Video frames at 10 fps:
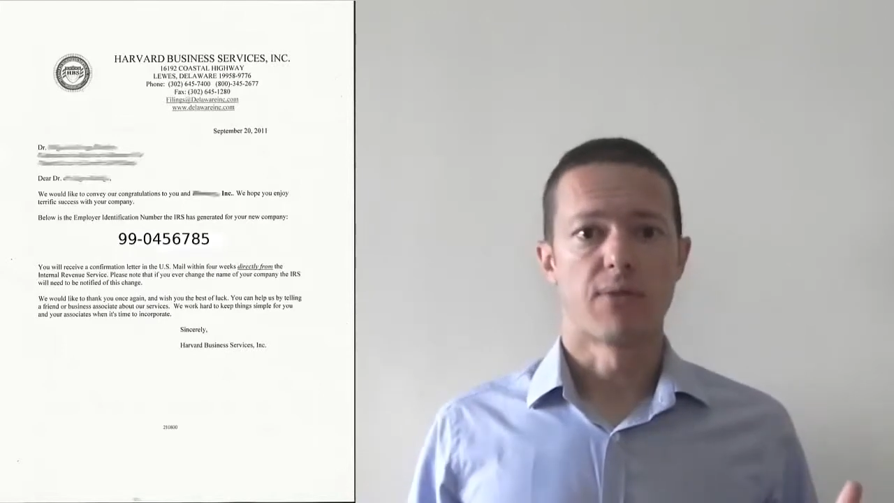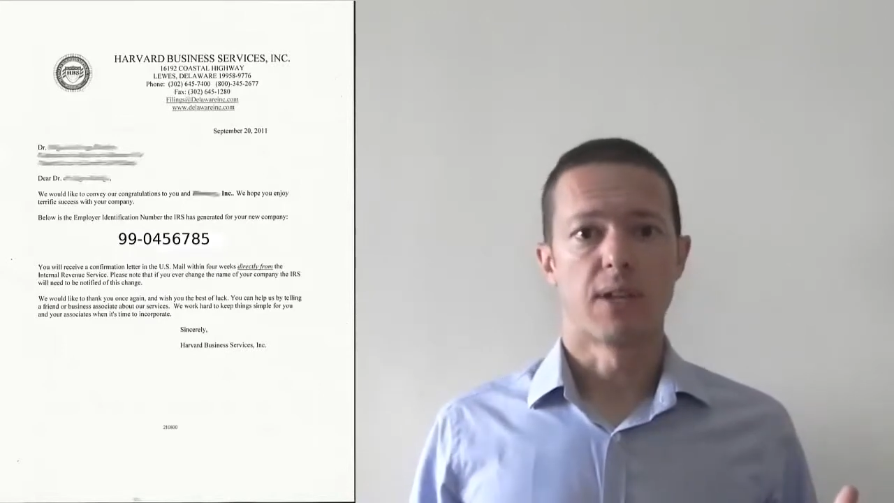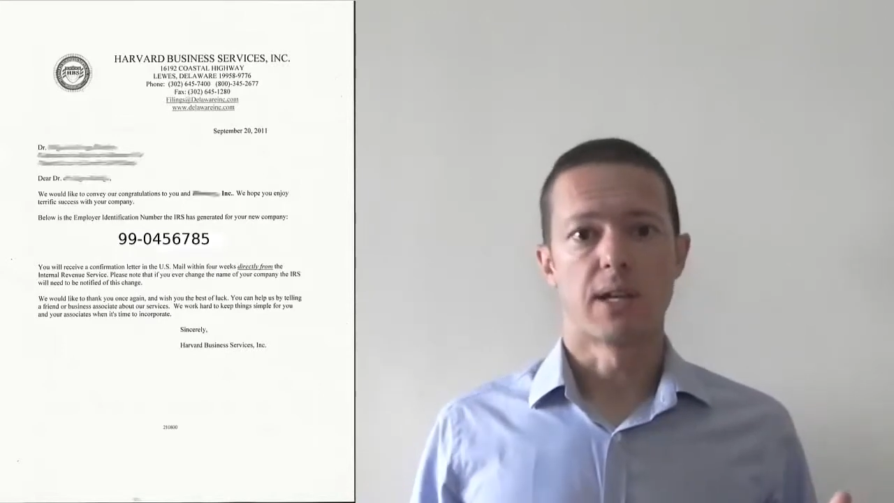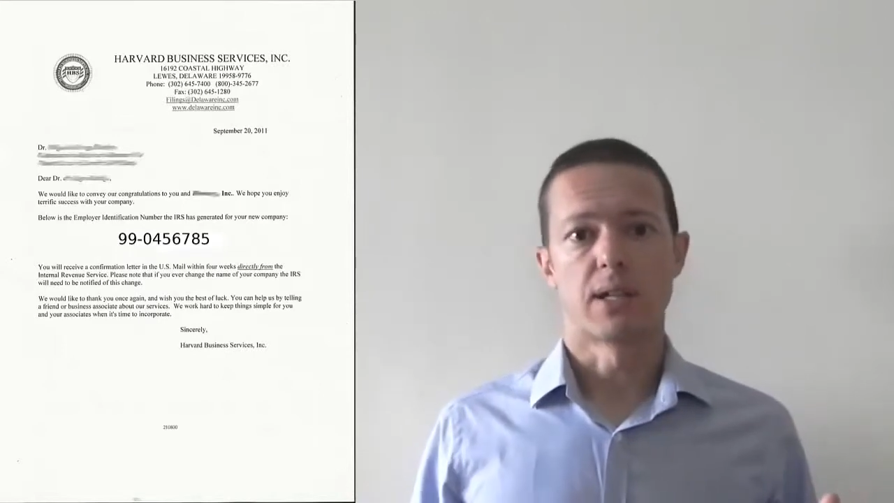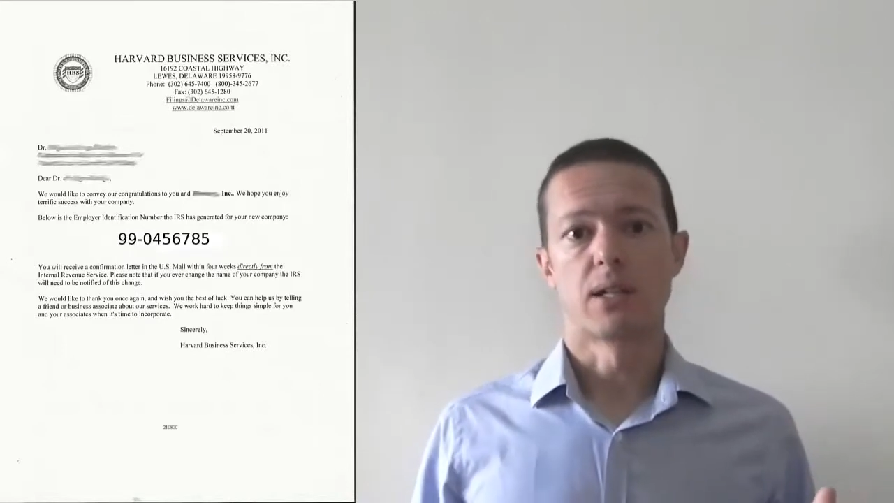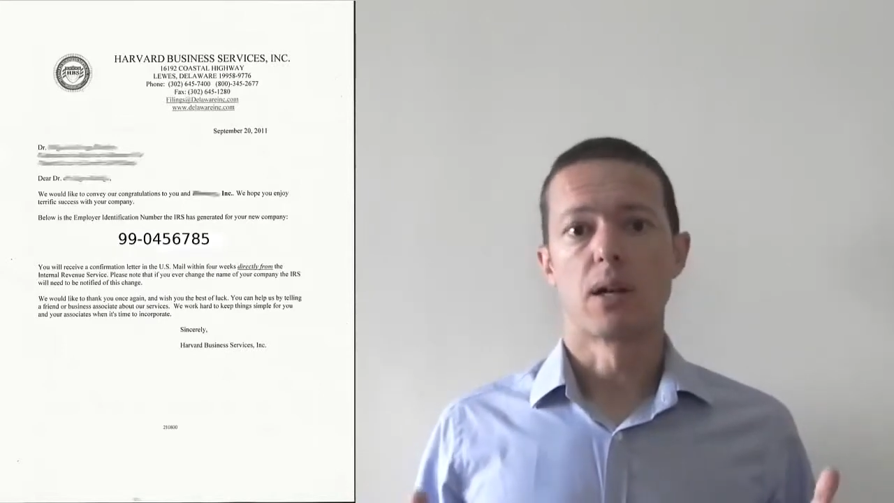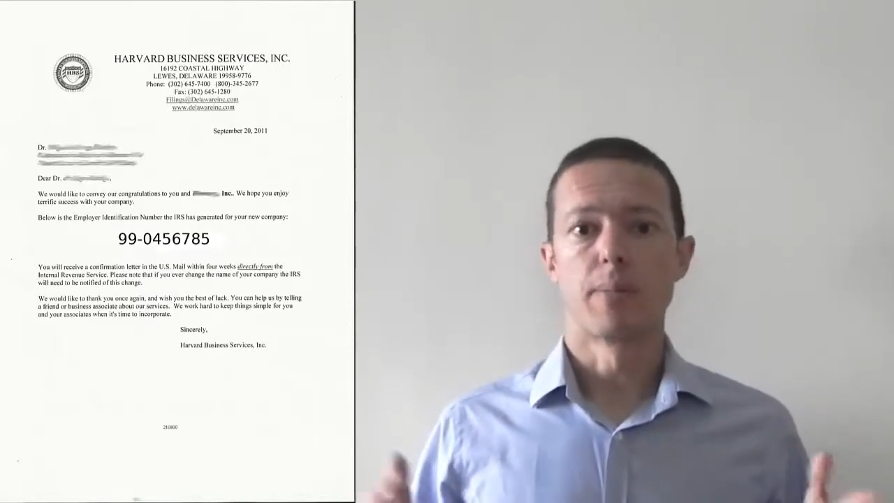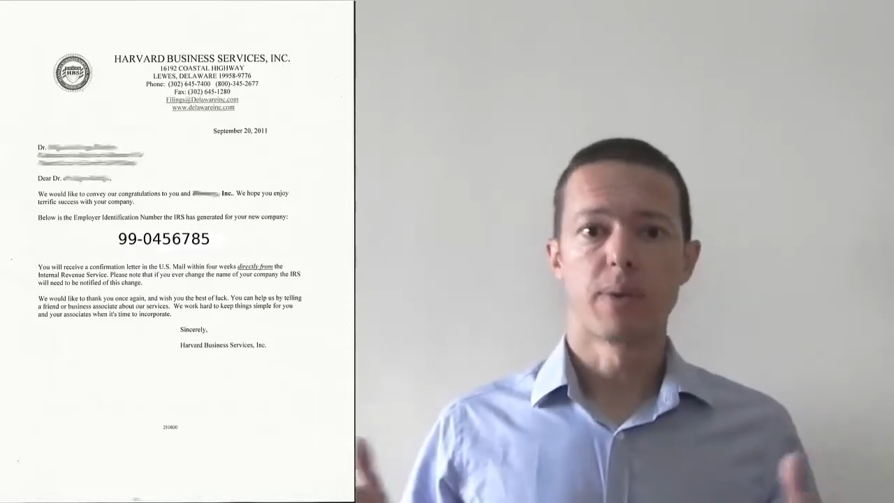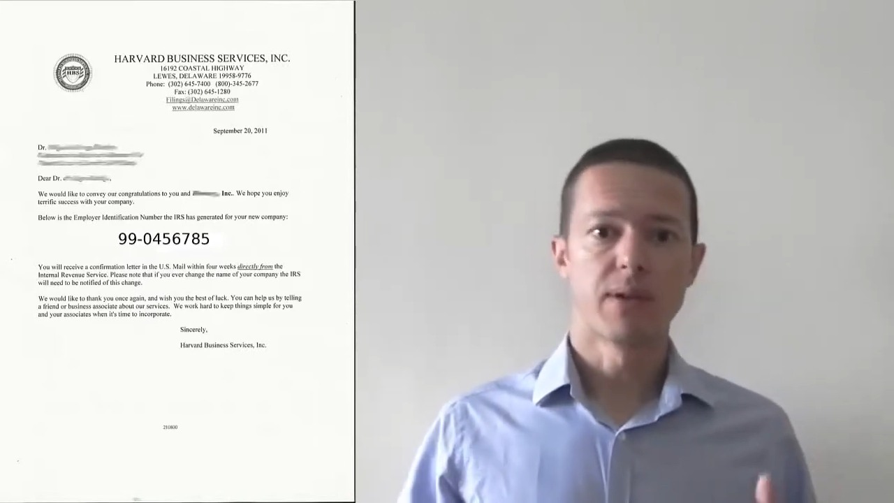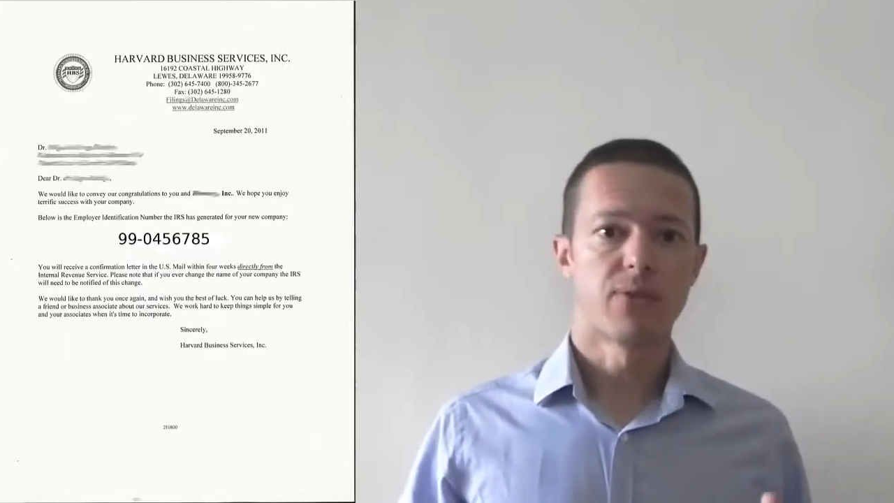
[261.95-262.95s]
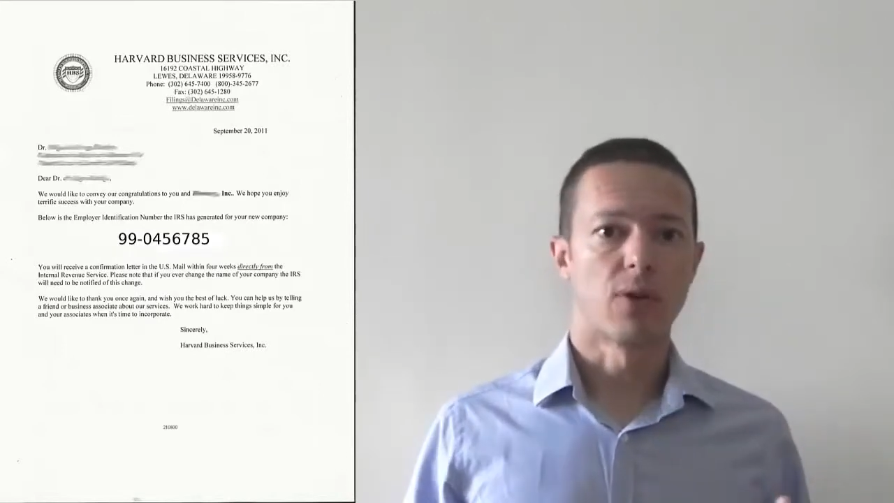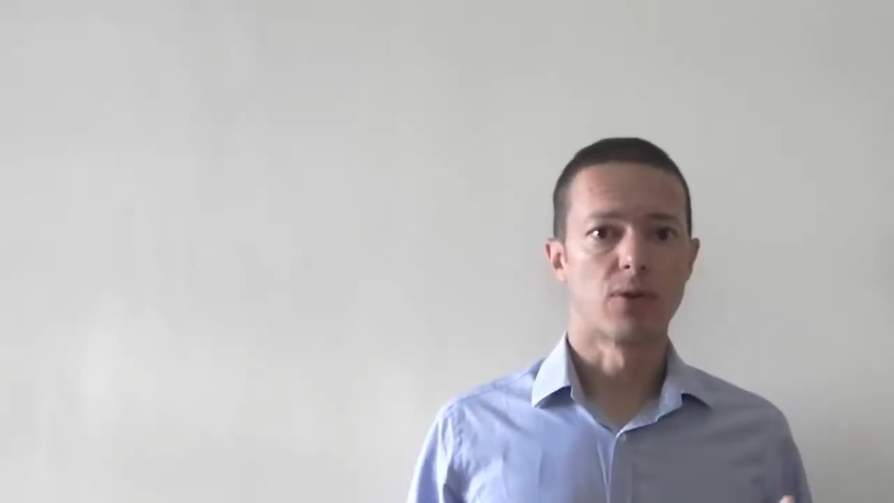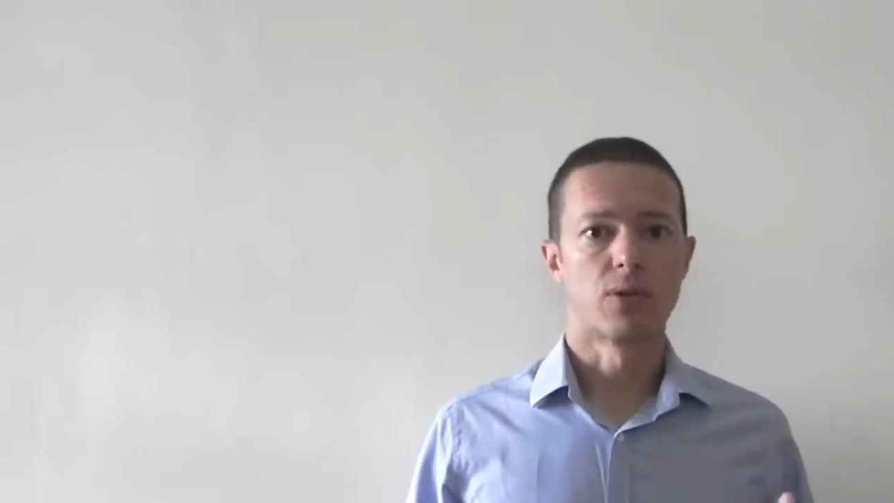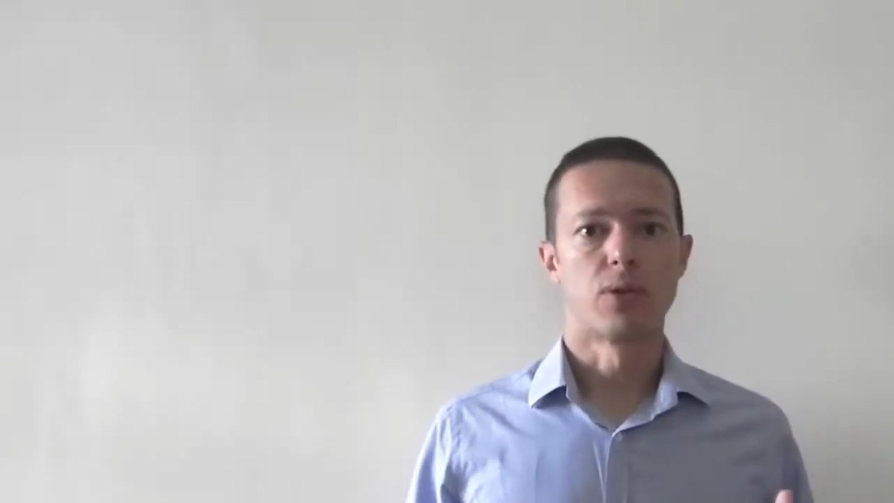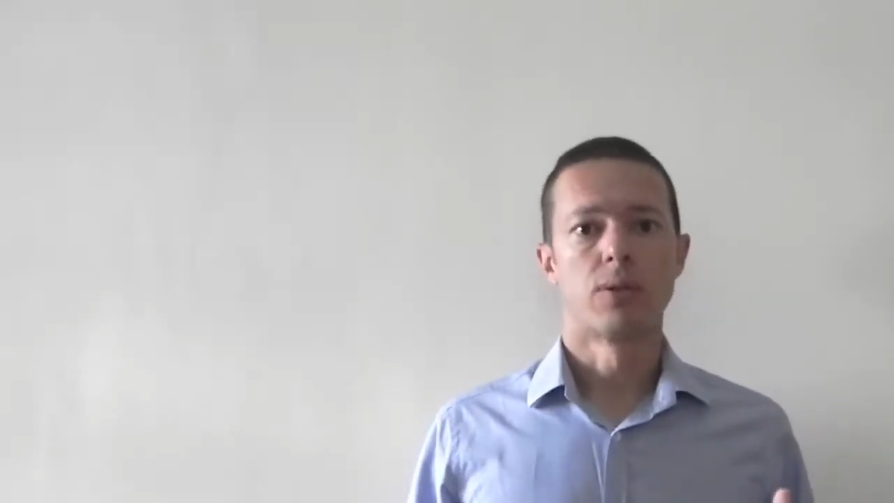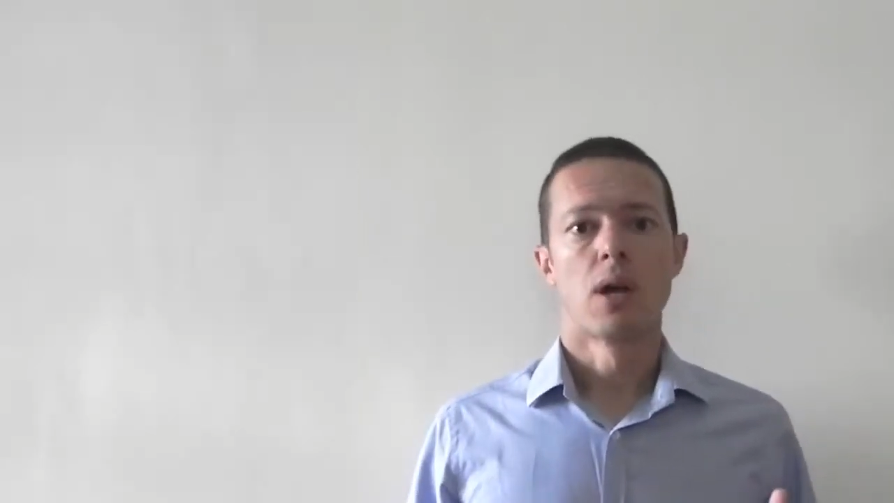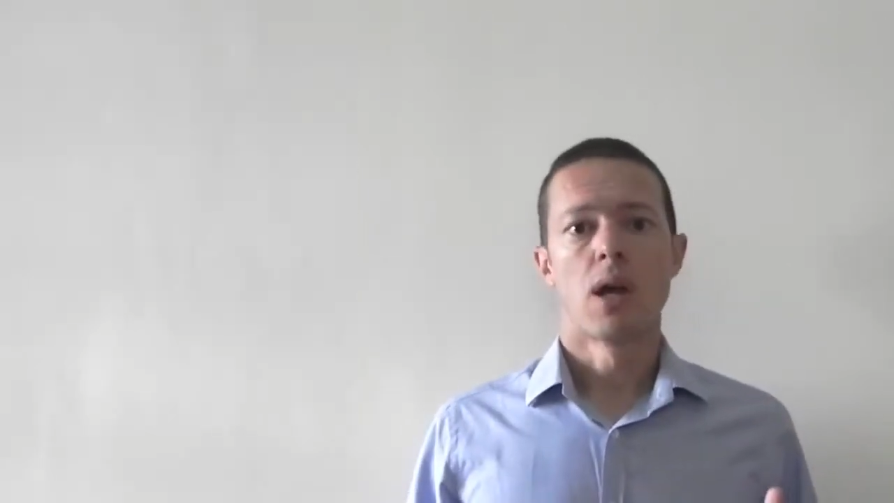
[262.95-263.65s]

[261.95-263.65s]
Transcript: like a company folder